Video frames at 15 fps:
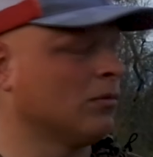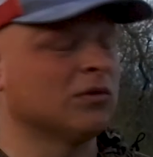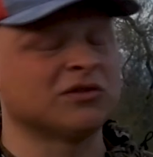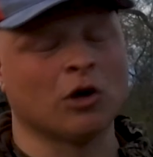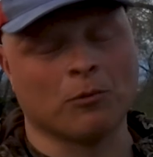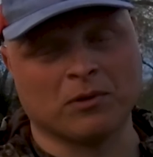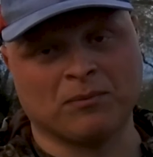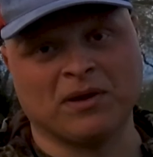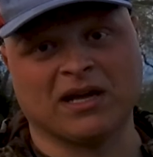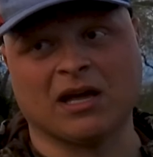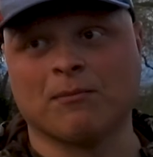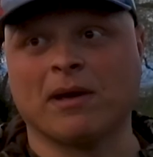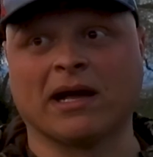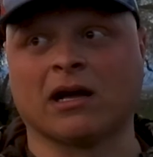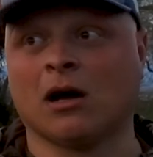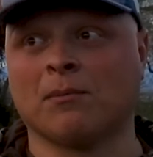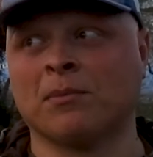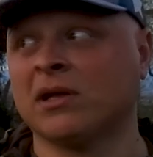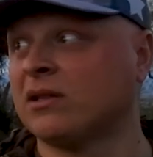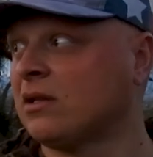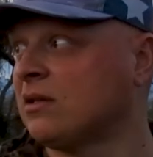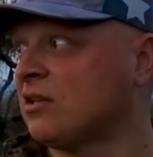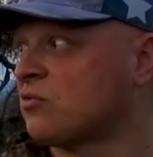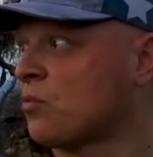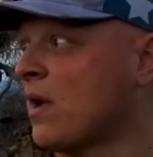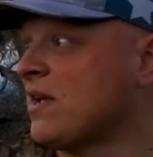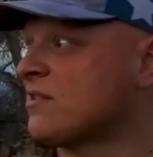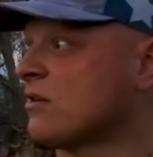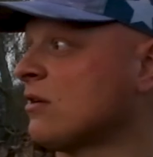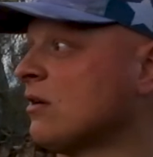Was hoping to pick him back up, but then this
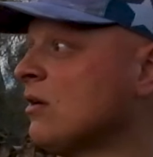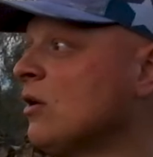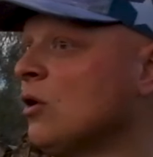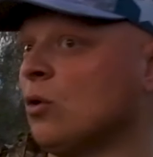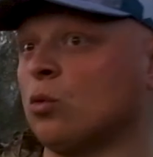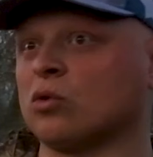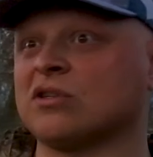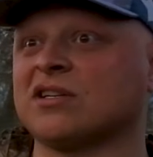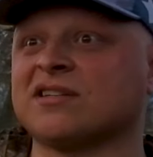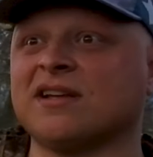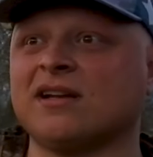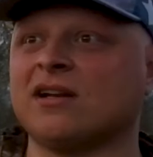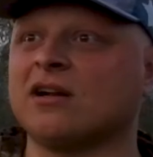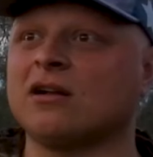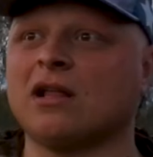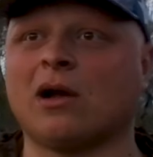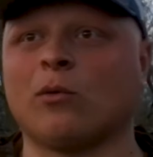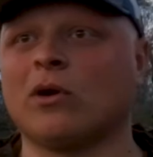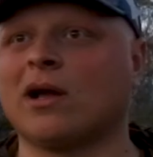razor, we're just sitting here like